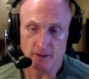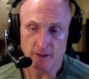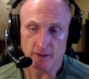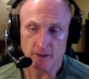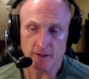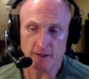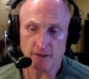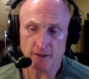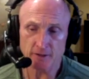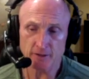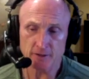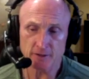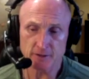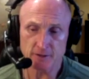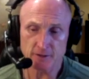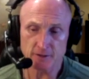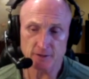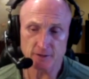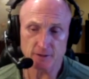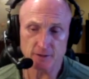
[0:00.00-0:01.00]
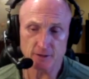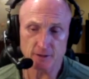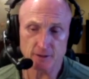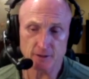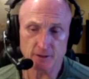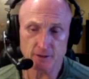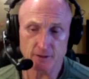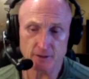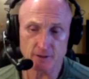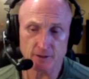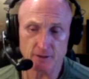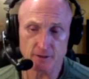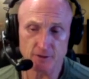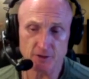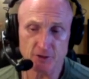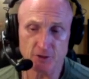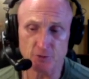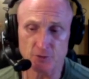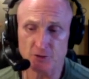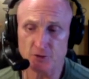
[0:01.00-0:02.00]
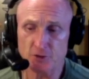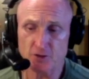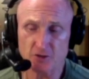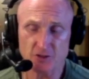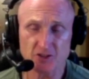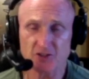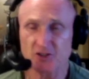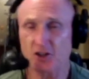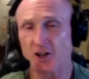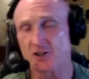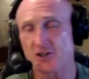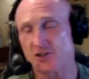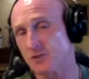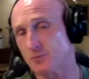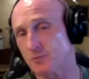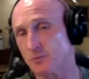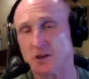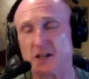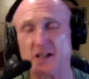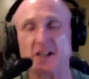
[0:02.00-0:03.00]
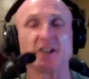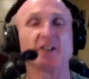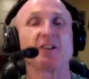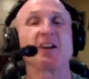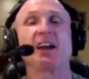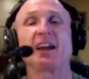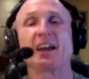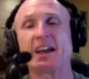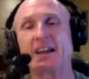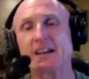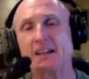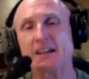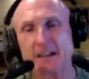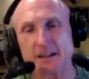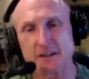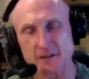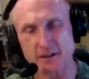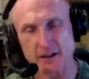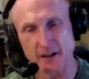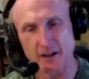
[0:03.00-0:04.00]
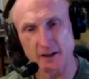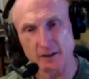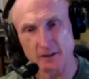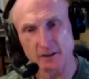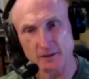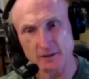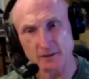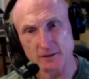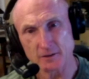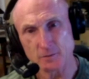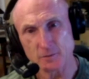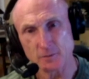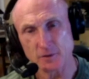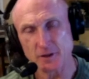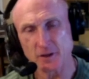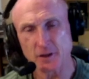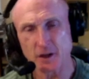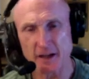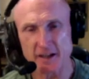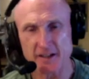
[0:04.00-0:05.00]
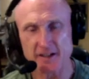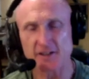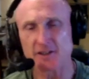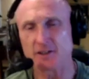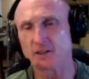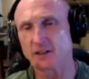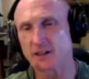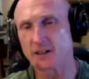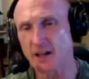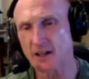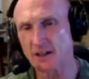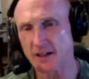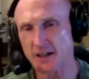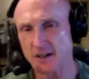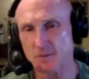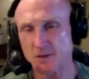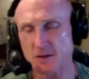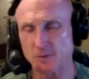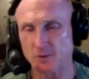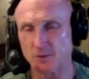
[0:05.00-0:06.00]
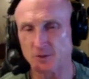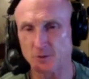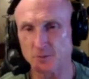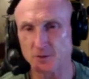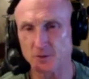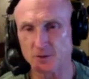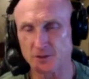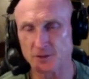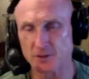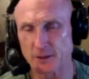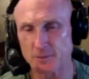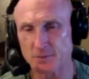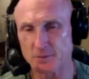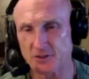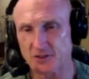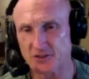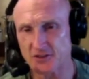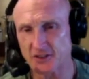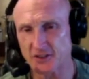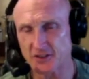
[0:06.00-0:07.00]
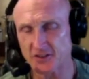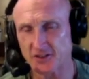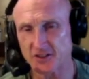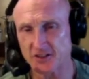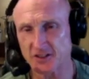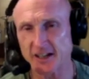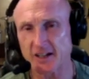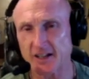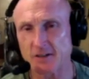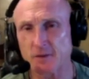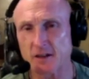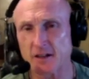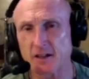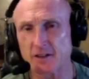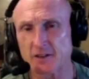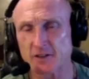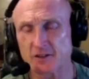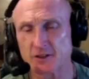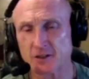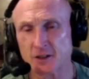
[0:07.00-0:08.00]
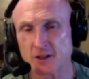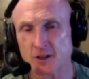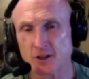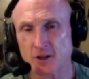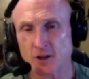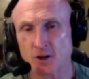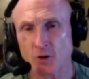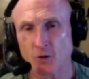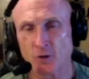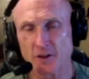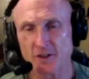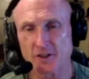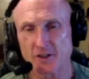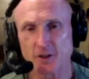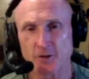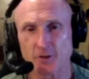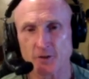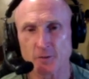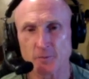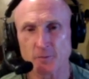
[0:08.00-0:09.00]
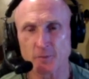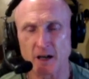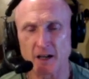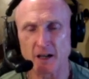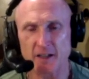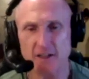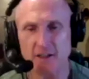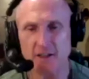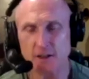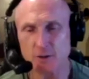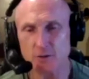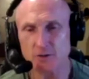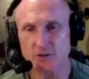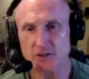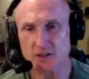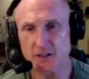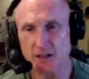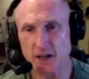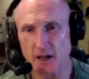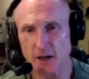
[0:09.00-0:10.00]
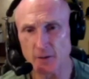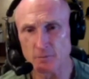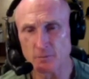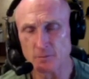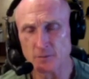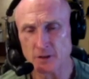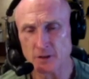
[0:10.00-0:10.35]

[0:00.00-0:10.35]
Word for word: And you, you could start just putting your hand in there. But ideally, I like people to build up to six to ten minutes, or until their body goes numb.